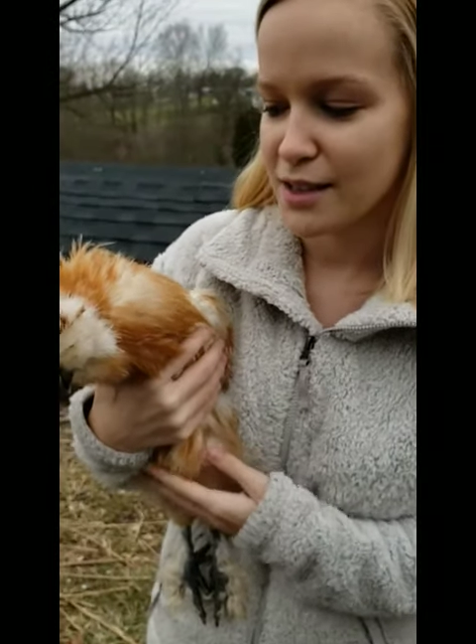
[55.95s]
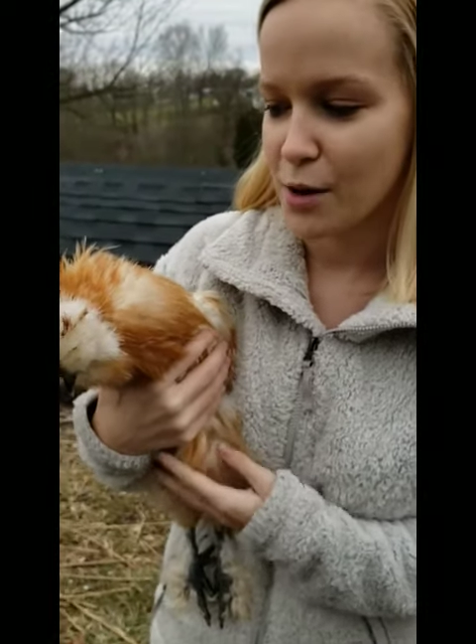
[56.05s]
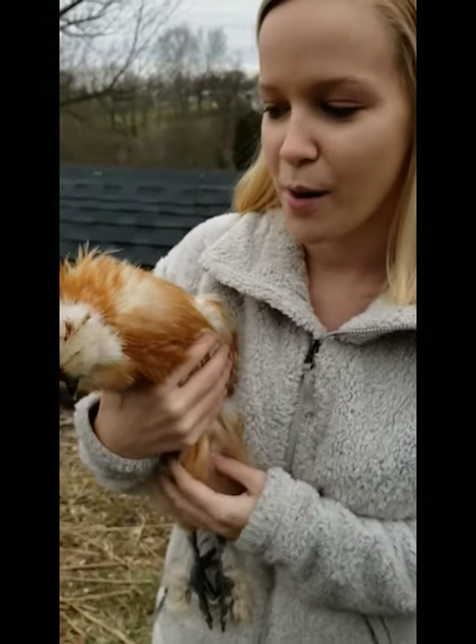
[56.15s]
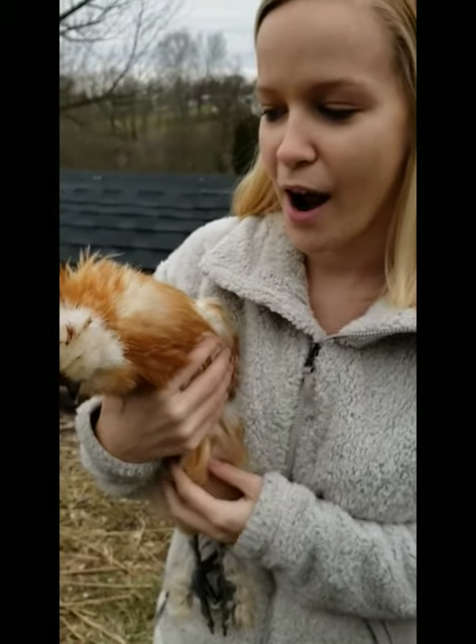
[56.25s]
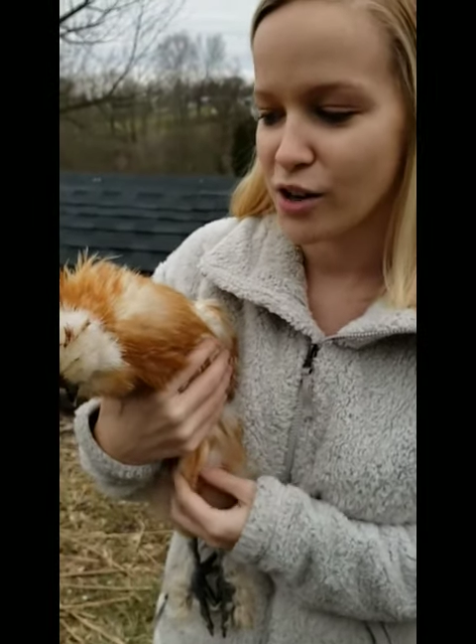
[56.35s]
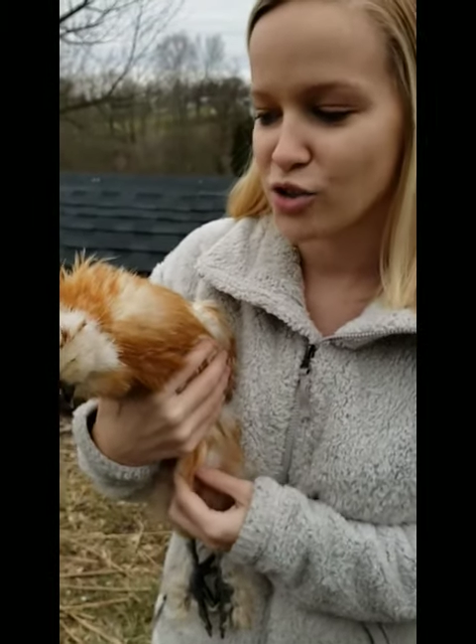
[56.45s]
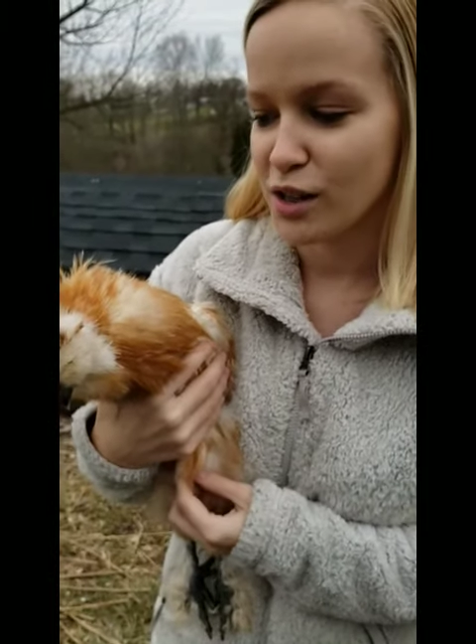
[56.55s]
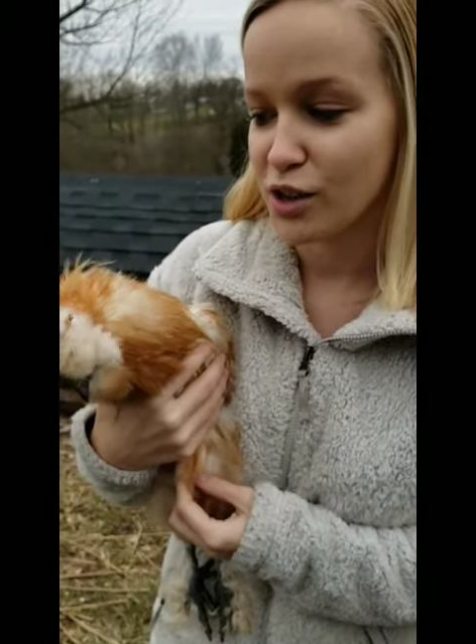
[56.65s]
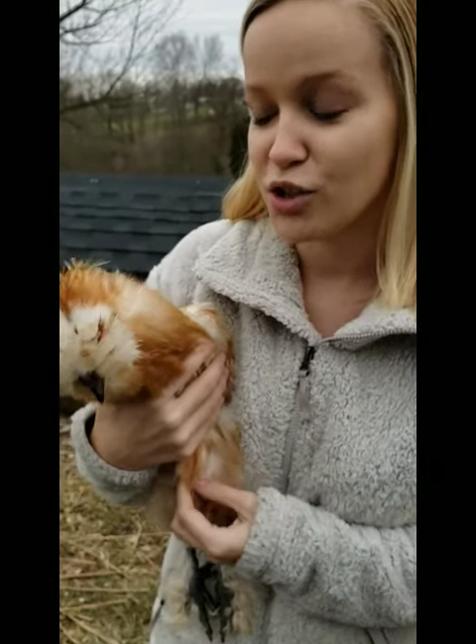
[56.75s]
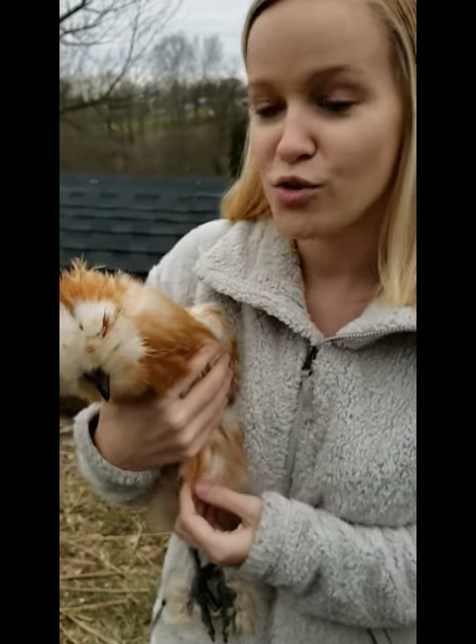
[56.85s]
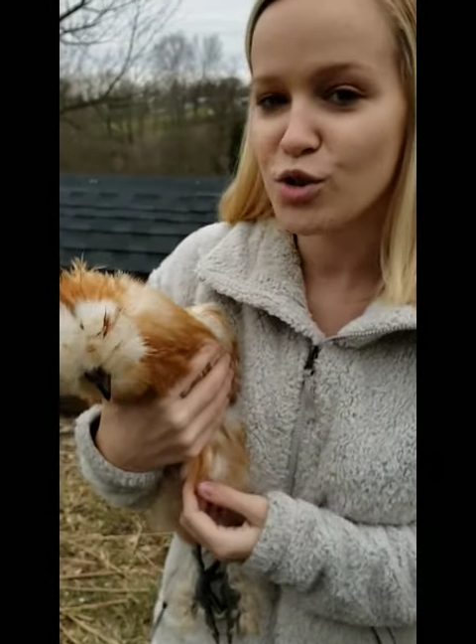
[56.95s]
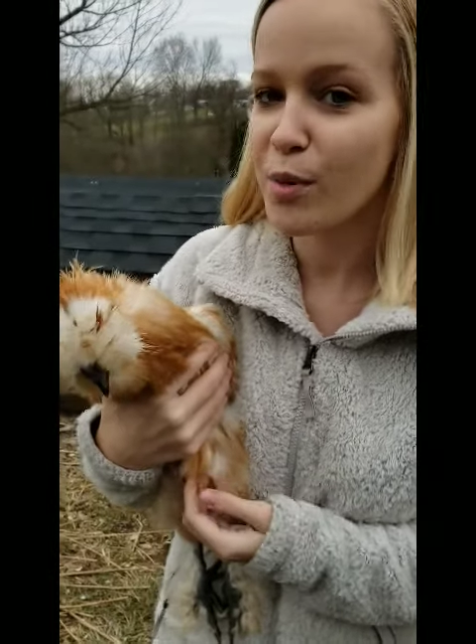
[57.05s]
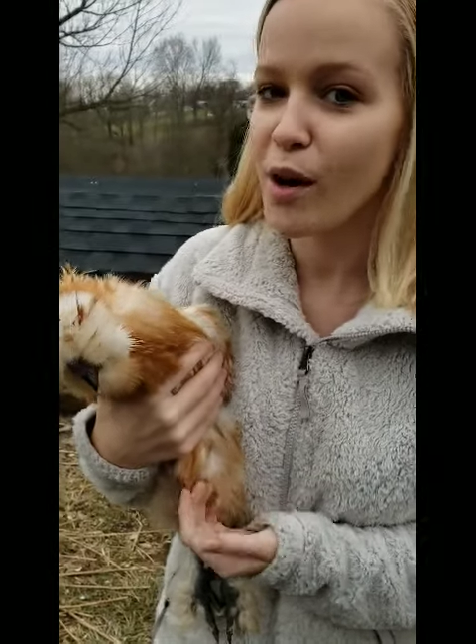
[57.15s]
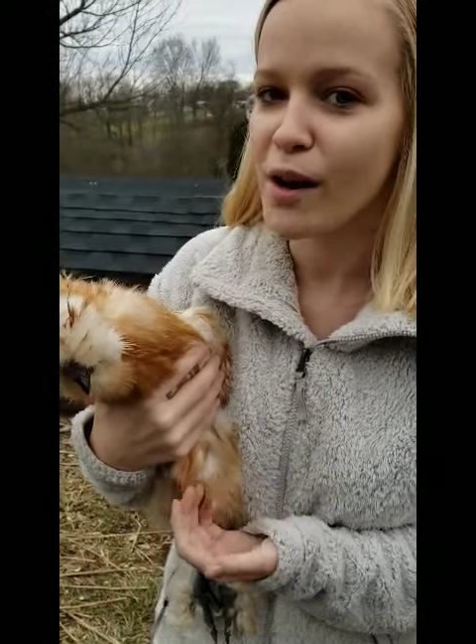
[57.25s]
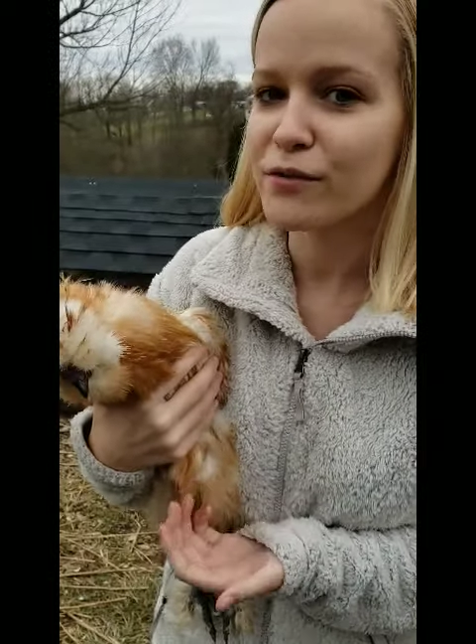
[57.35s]
they were actually a huge
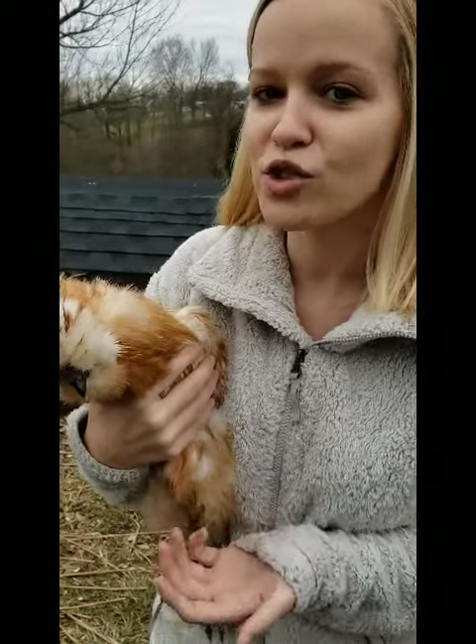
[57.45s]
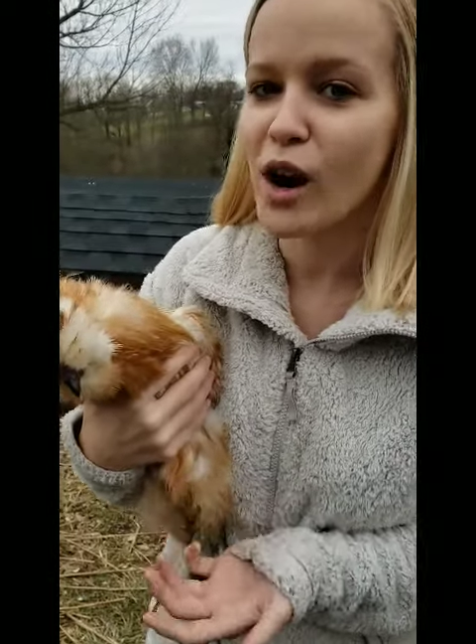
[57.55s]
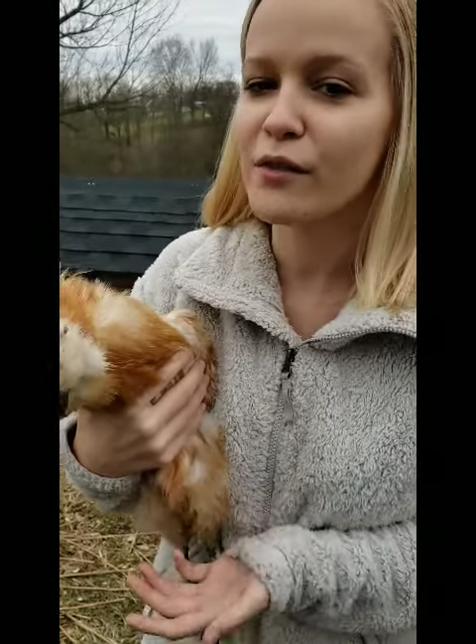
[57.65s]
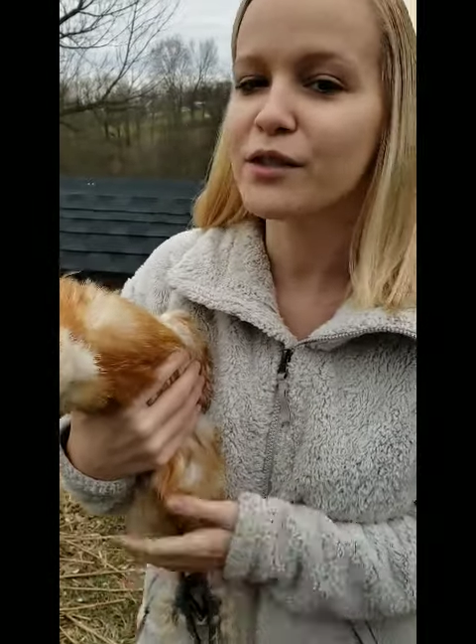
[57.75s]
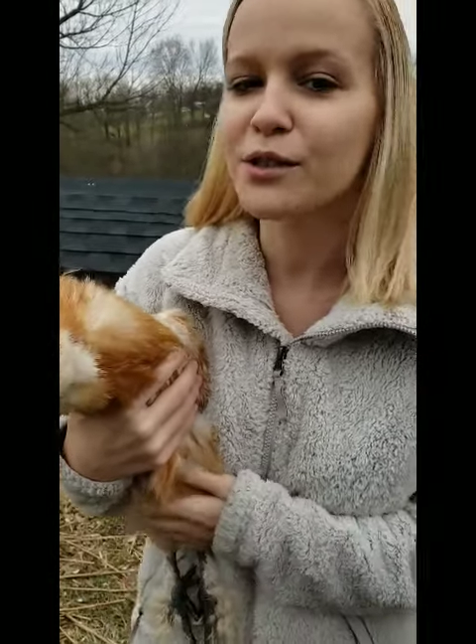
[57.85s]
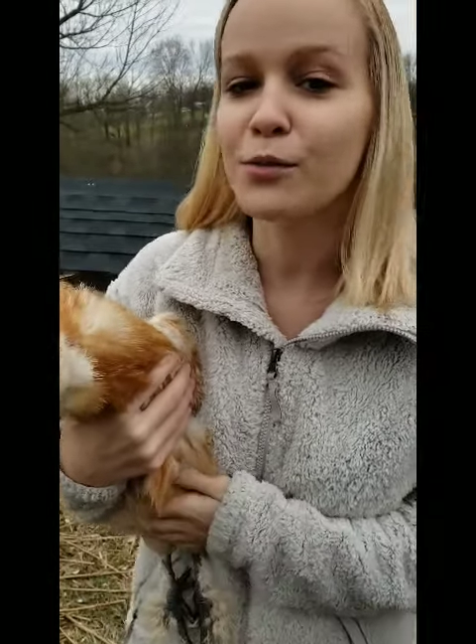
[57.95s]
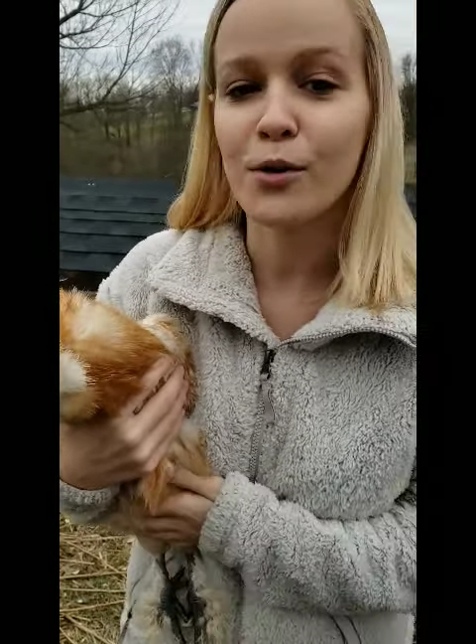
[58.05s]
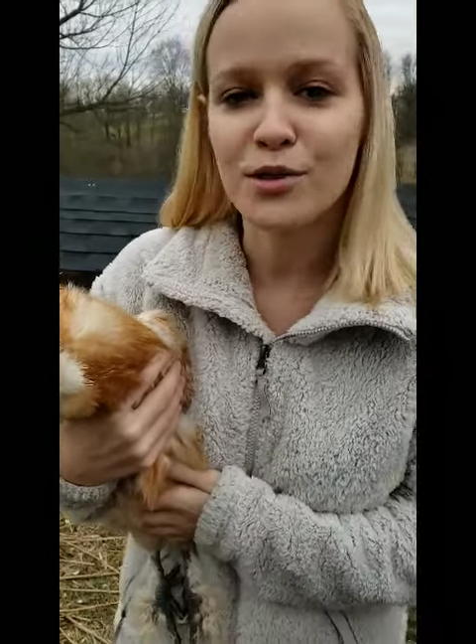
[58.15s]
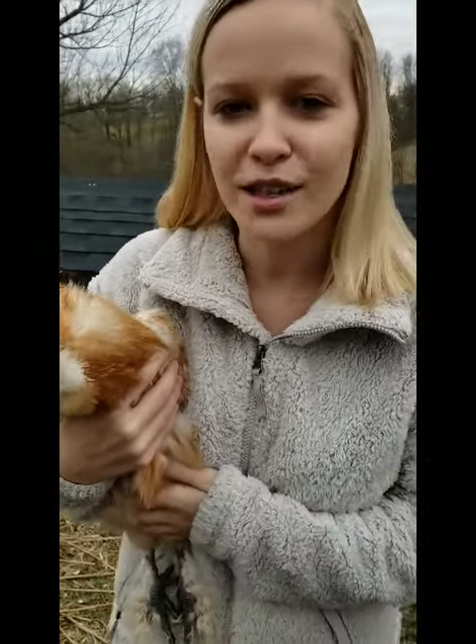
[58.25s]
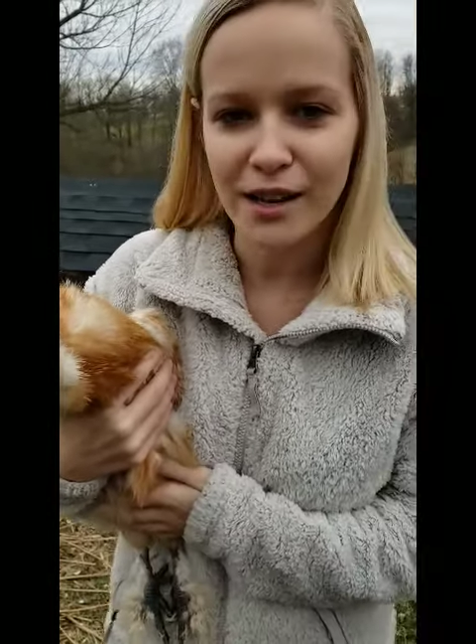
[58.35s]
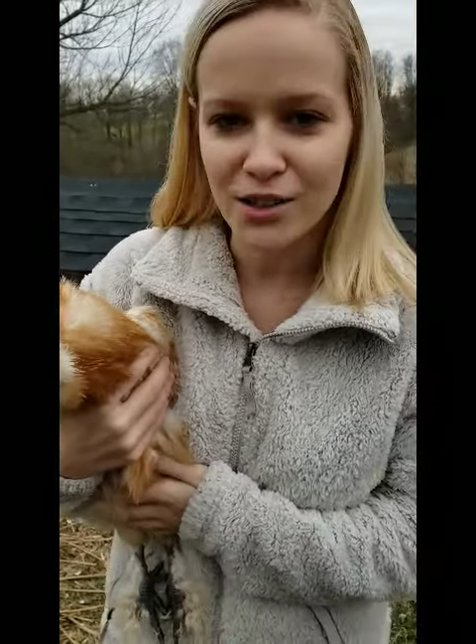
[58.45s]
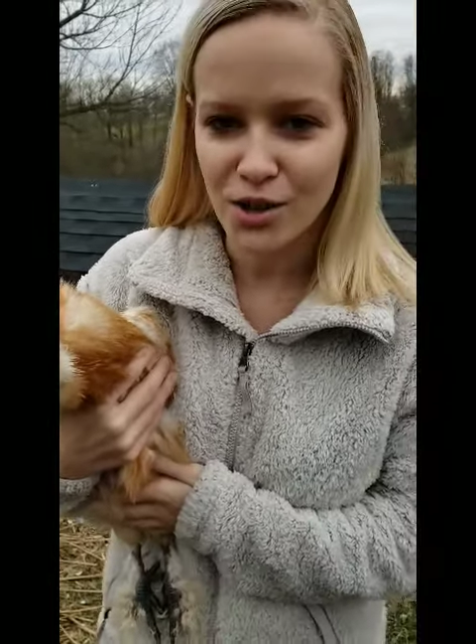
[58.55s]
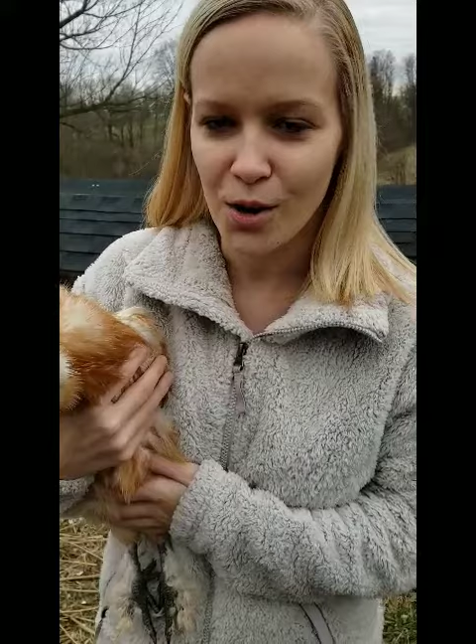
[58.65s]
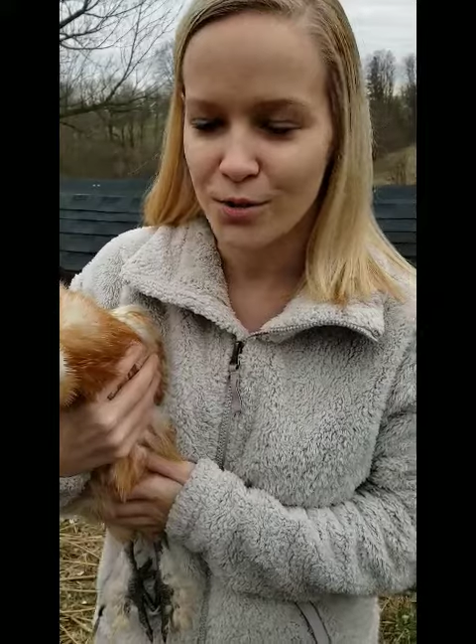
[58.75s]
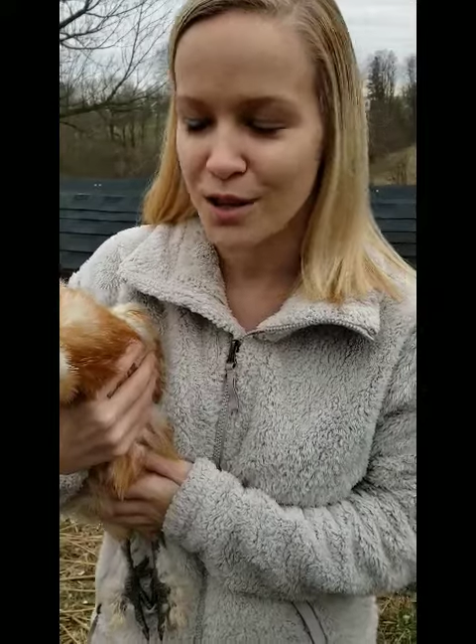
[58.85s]
part of traveling roadside
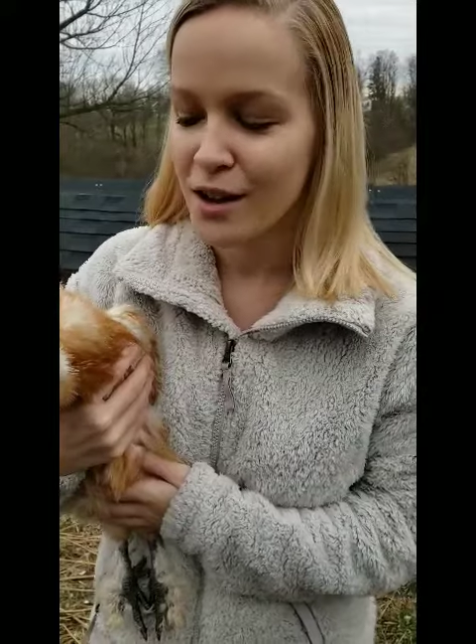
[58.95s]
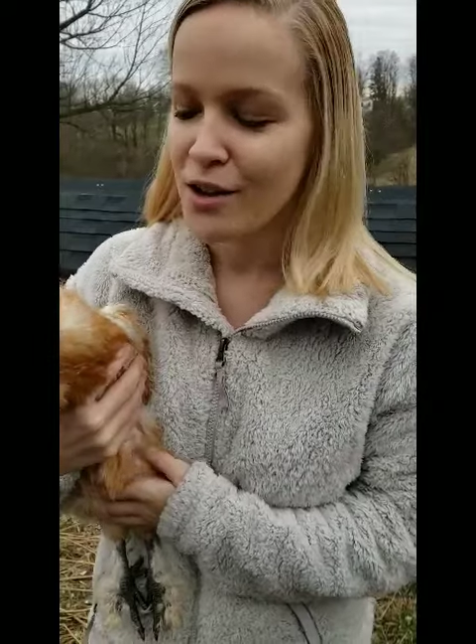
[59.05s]
shows.